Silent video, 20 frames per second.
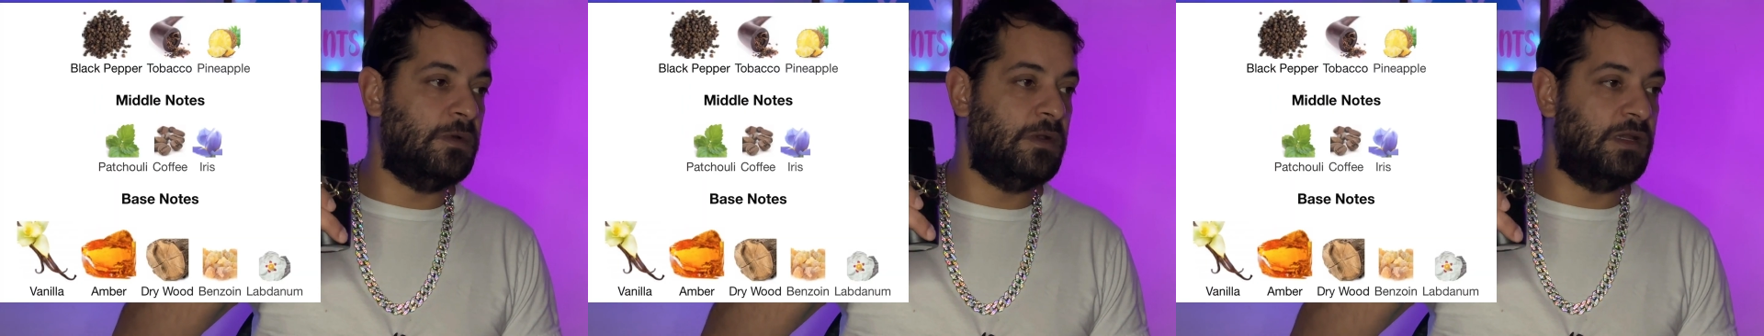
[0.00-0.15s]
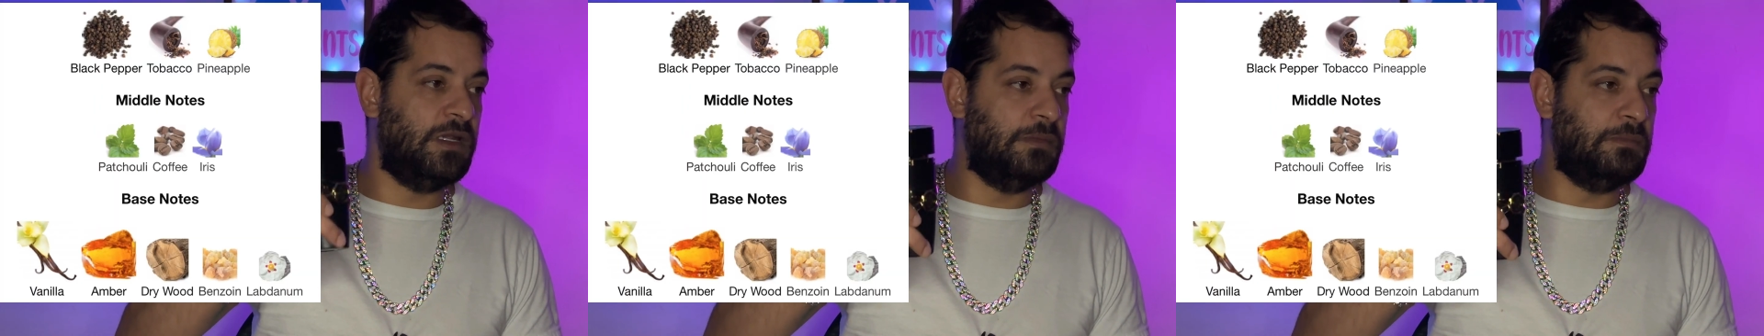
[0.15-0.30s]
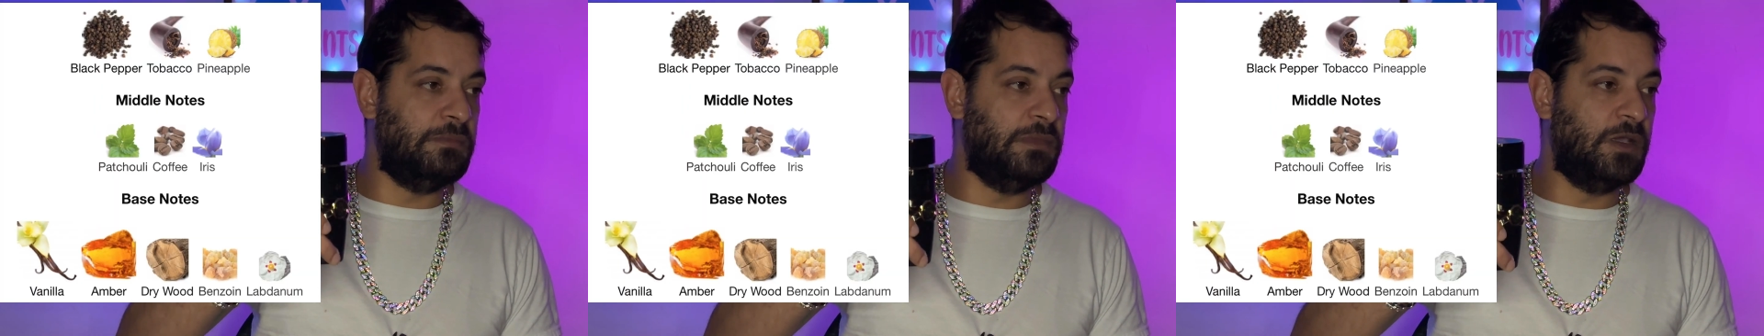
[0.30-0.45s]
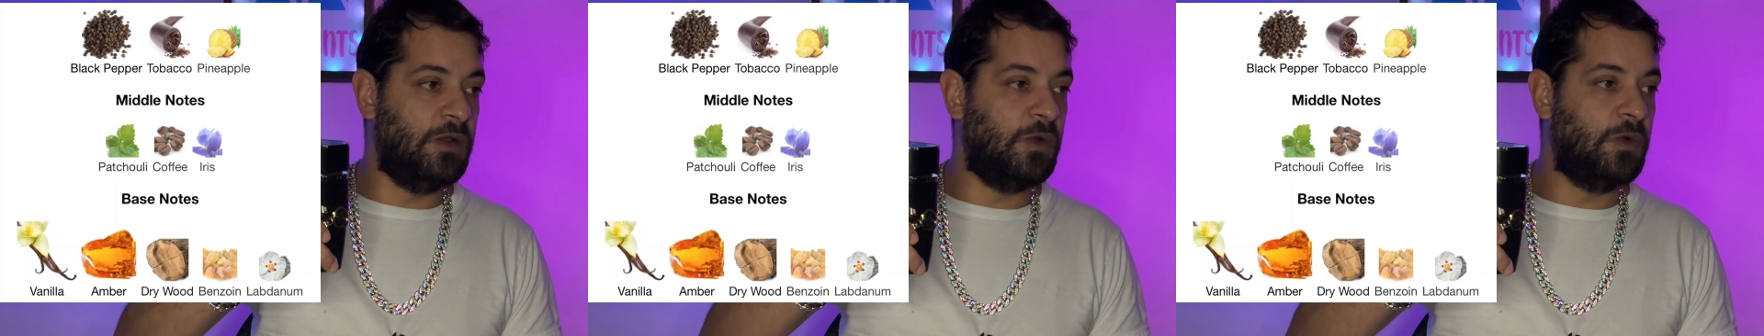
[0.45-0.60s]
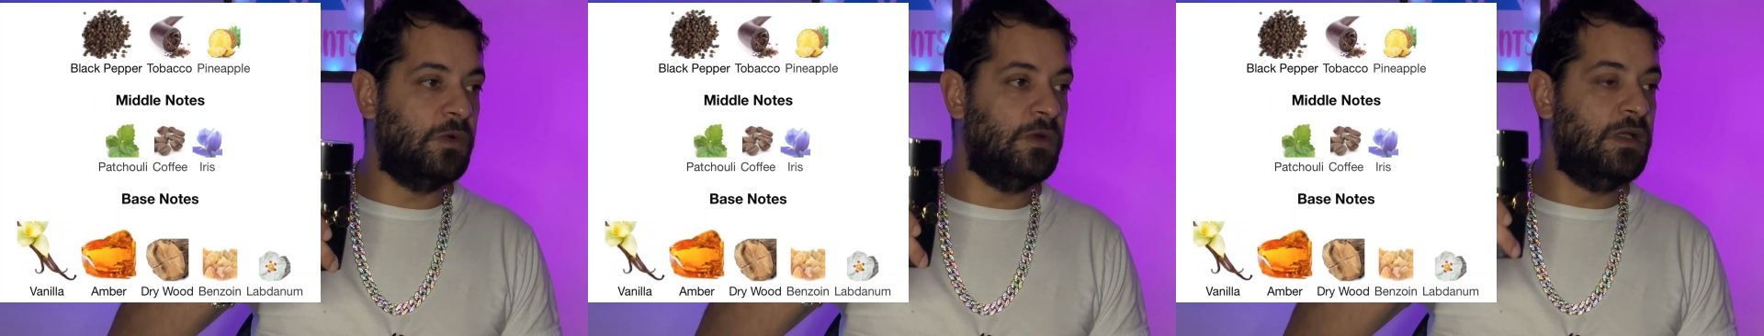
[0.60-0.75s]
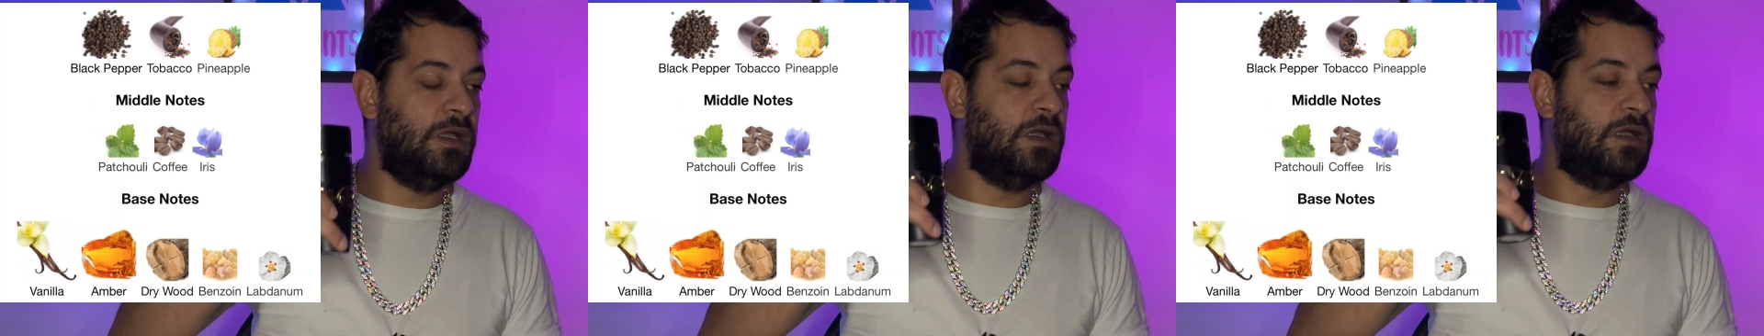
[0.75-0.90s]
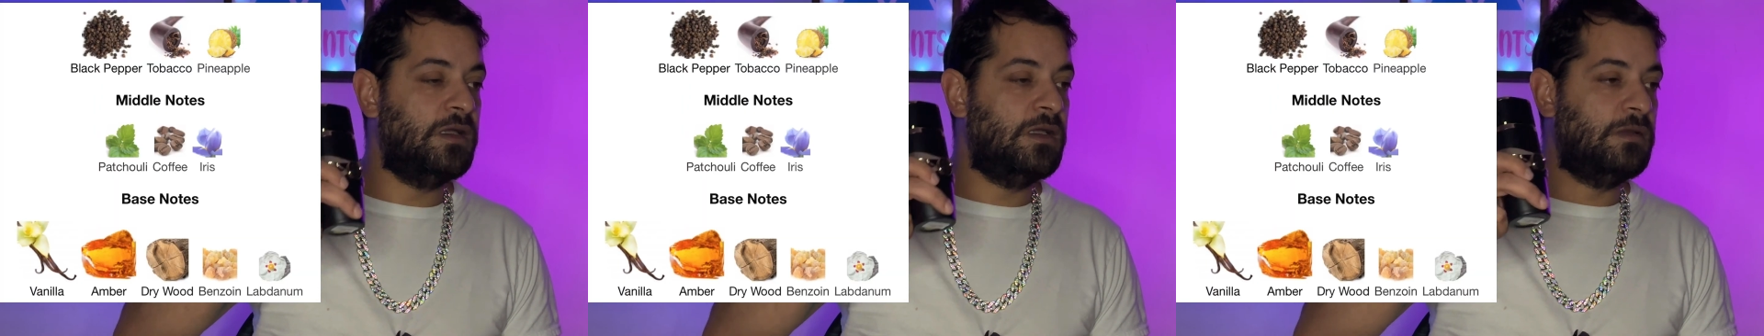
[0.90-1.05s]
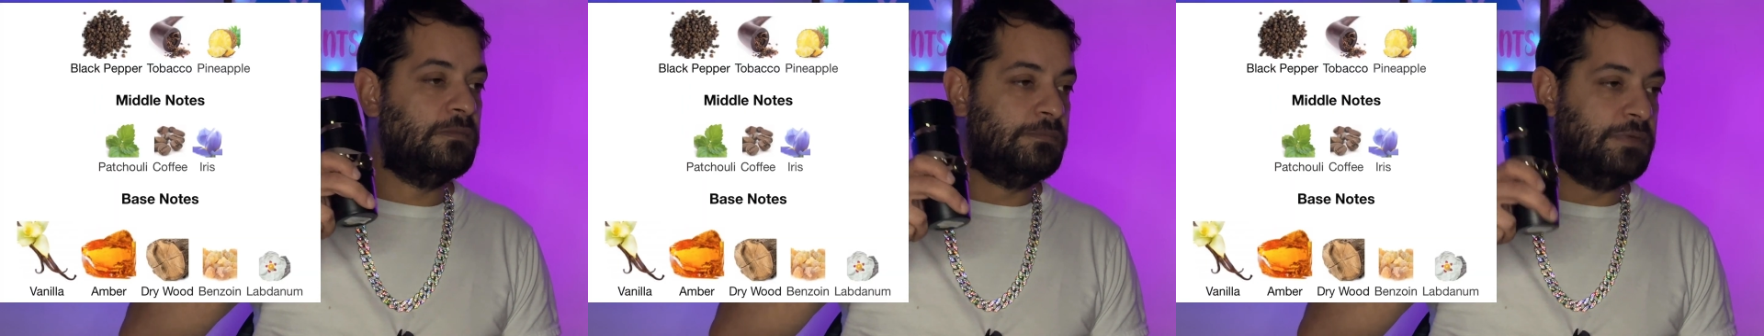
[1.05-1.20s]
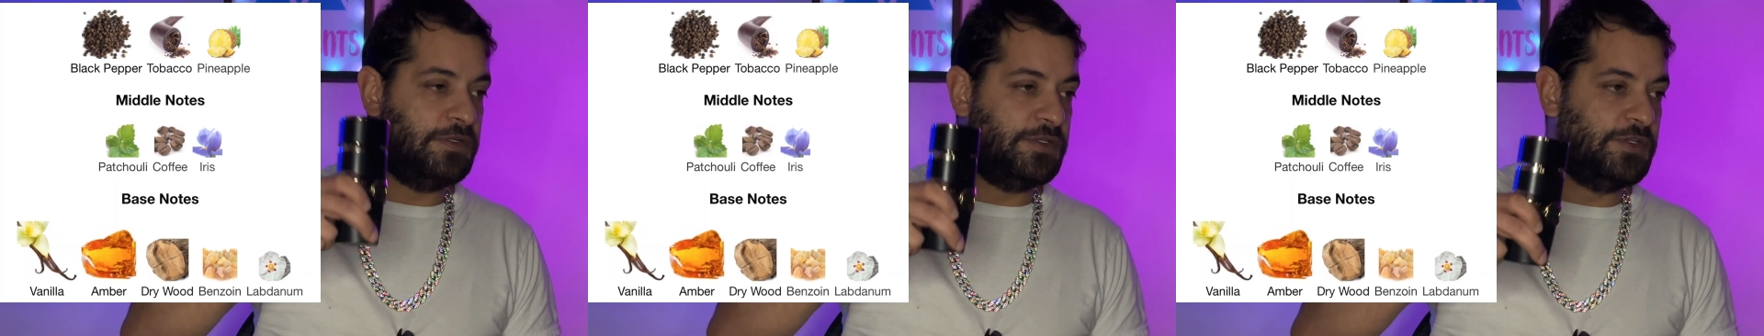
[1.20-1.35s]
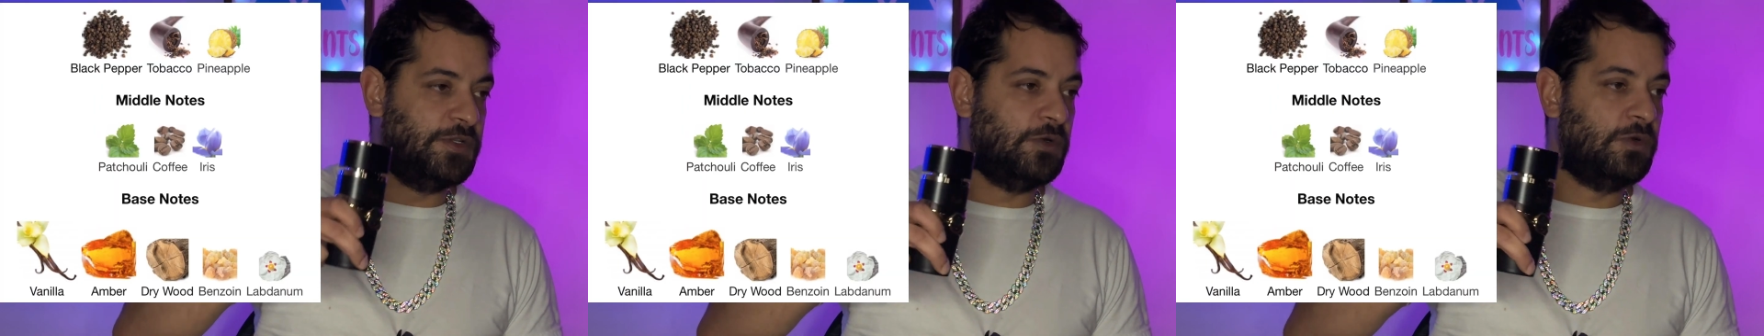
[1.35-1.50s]
In the middle,
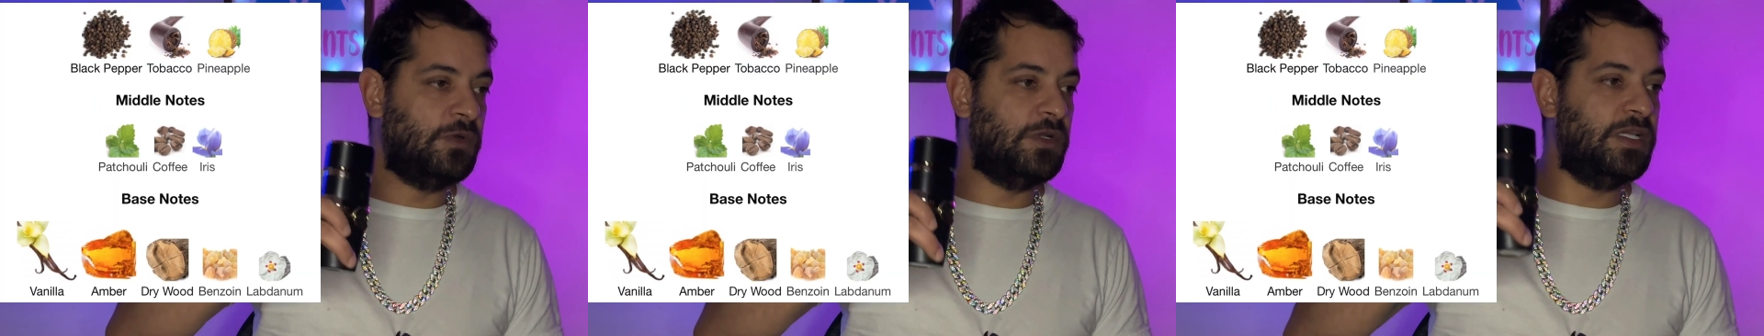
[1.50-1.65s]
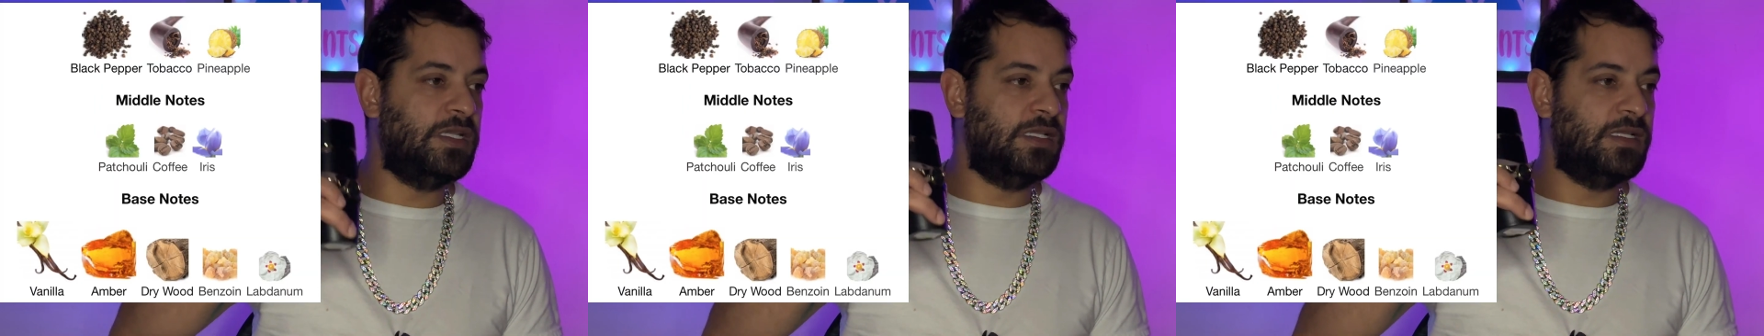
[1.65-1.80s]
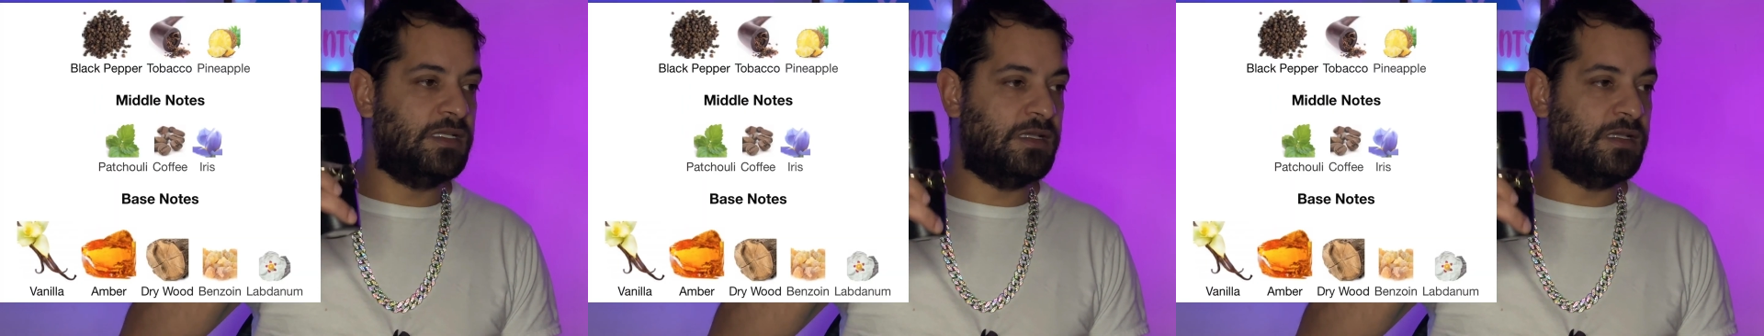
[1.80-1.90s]
patchouli,